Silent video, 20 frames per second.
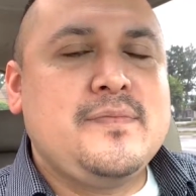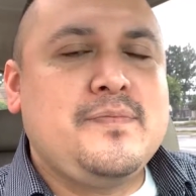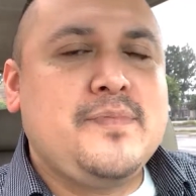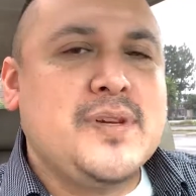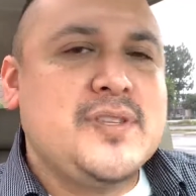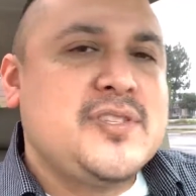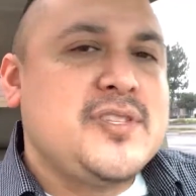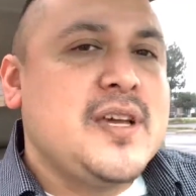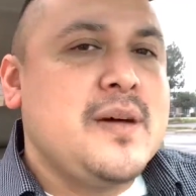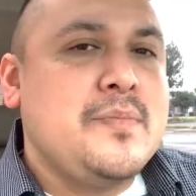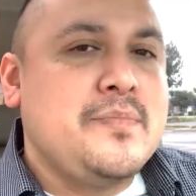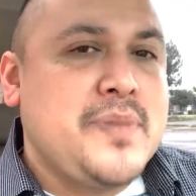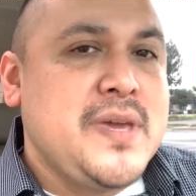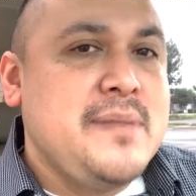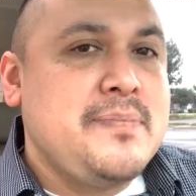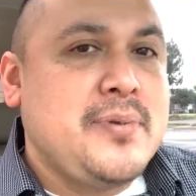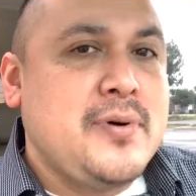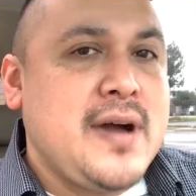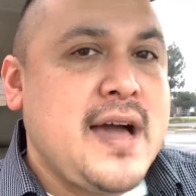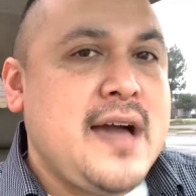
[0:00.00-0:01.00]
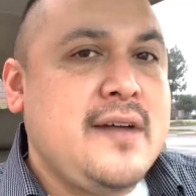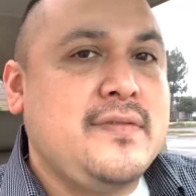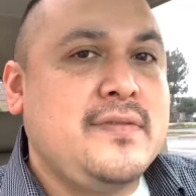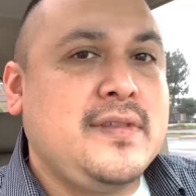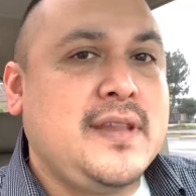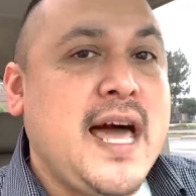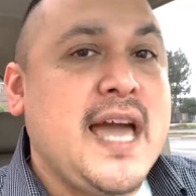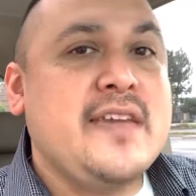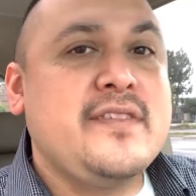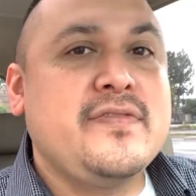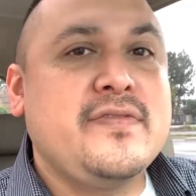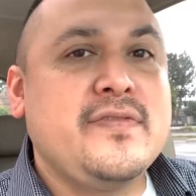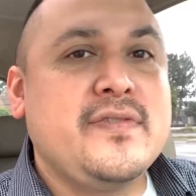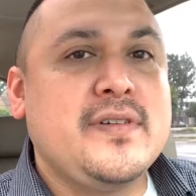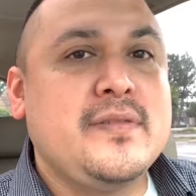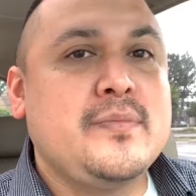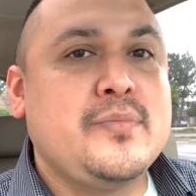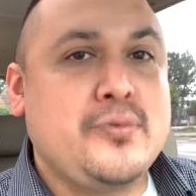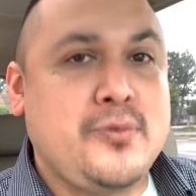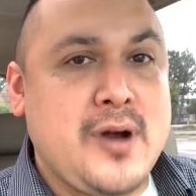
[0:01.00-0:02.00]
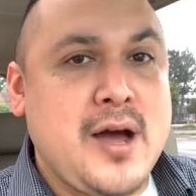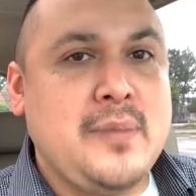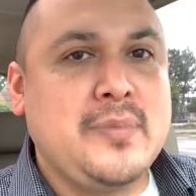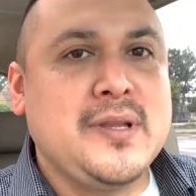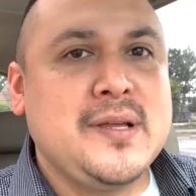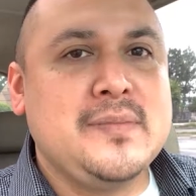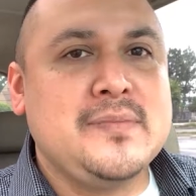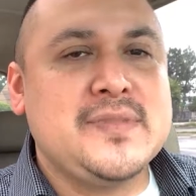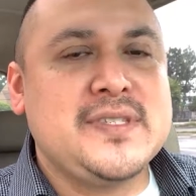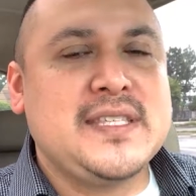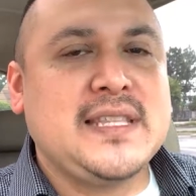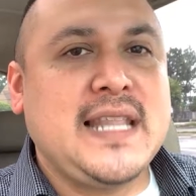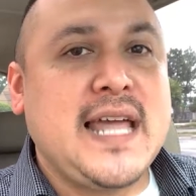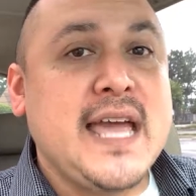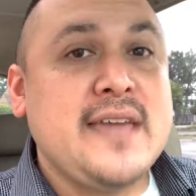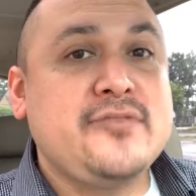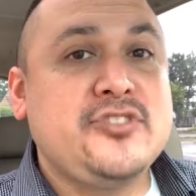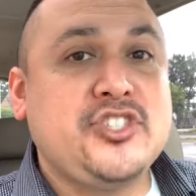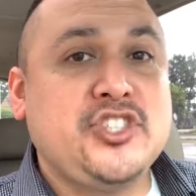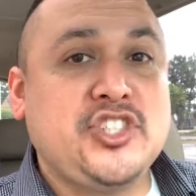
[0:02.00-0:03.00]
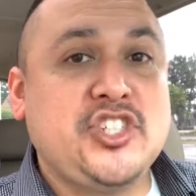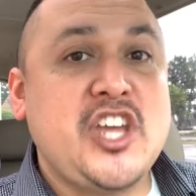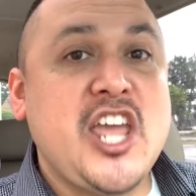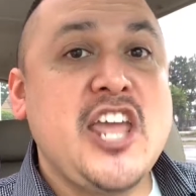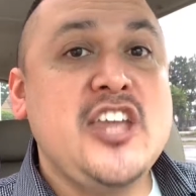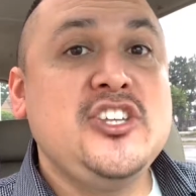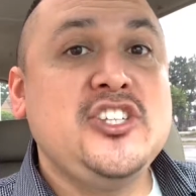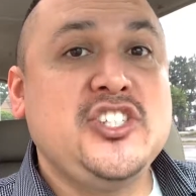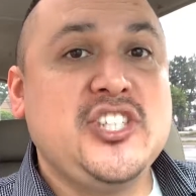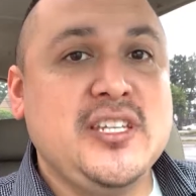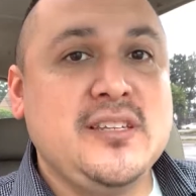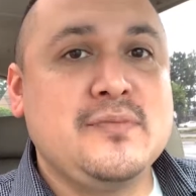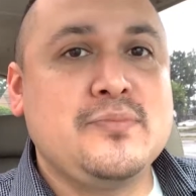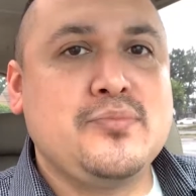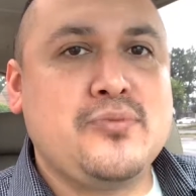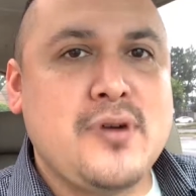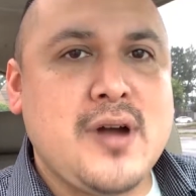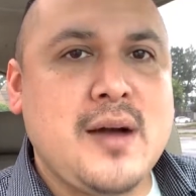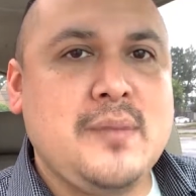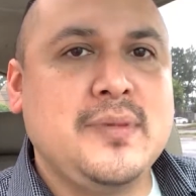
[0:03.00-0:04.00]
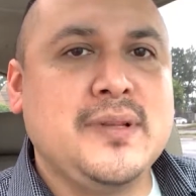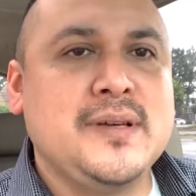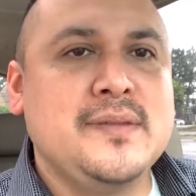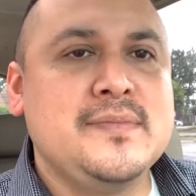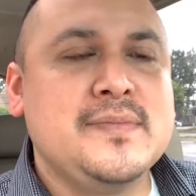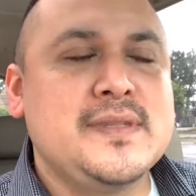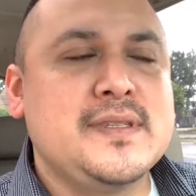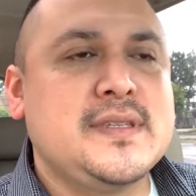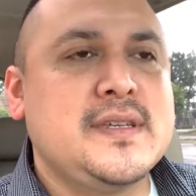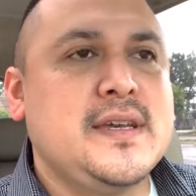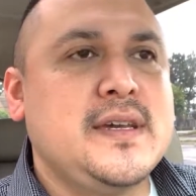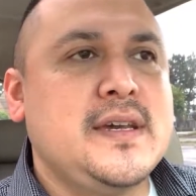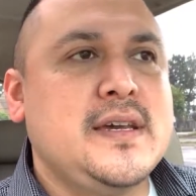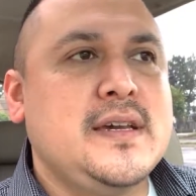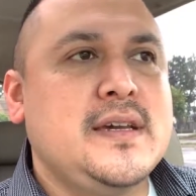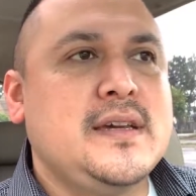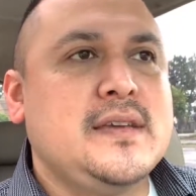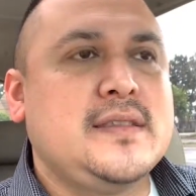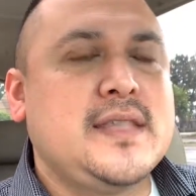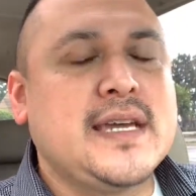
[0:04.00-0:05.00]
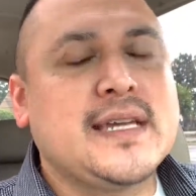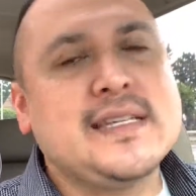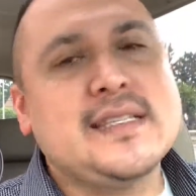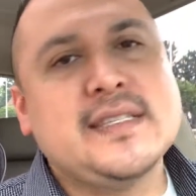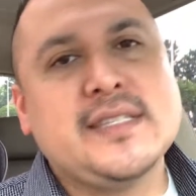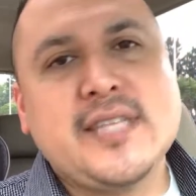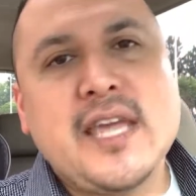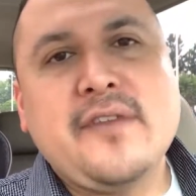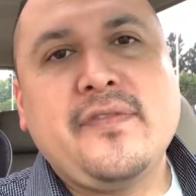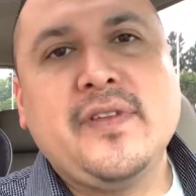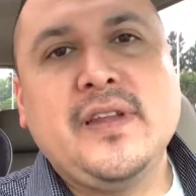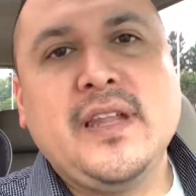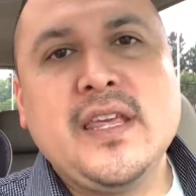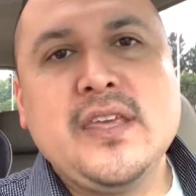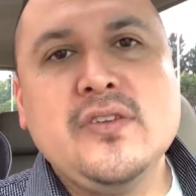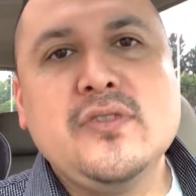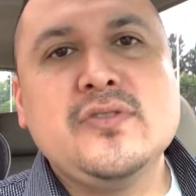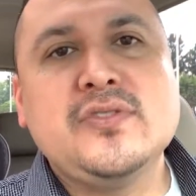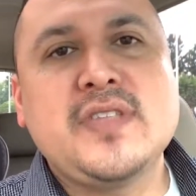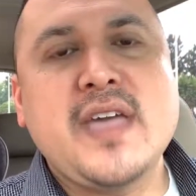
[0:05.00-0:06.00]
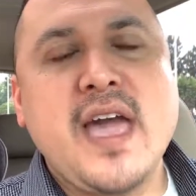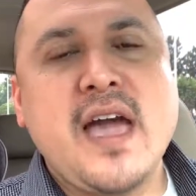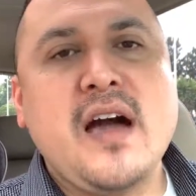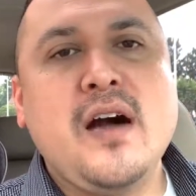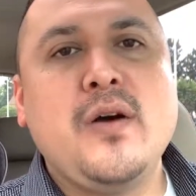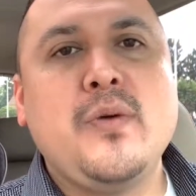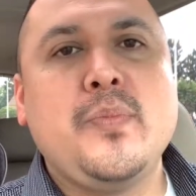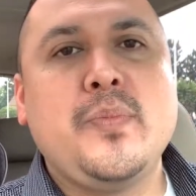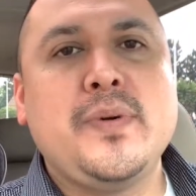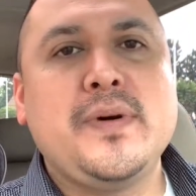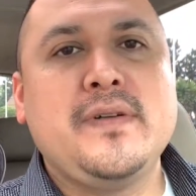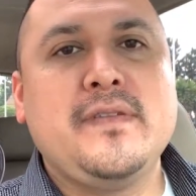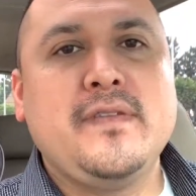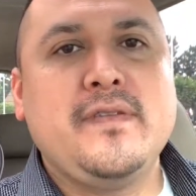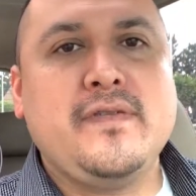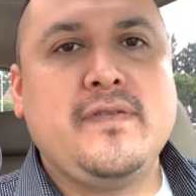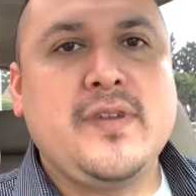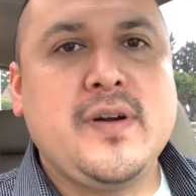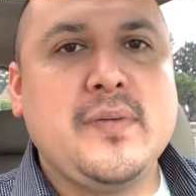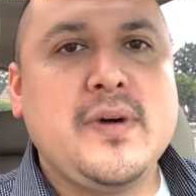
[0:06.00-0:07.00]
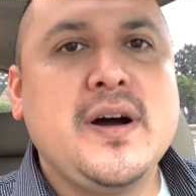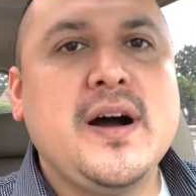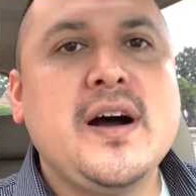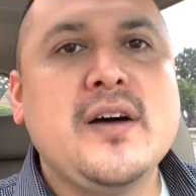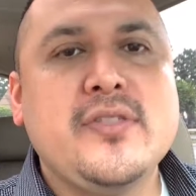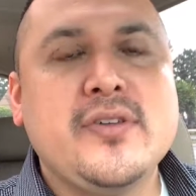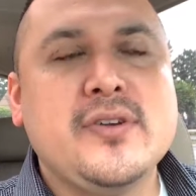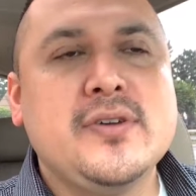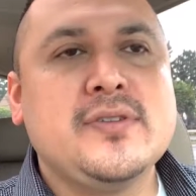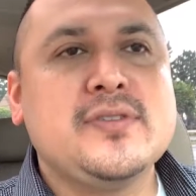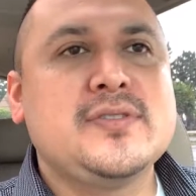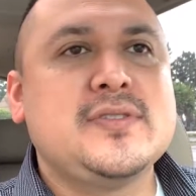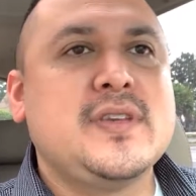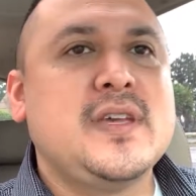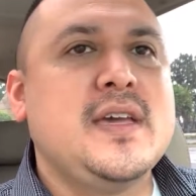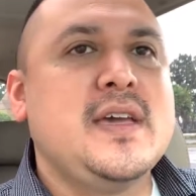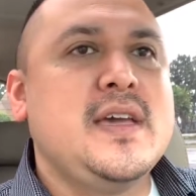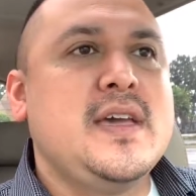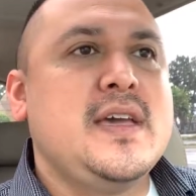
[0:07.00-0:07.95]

But some people have life problems, life changing problems that can definitely use the help from others.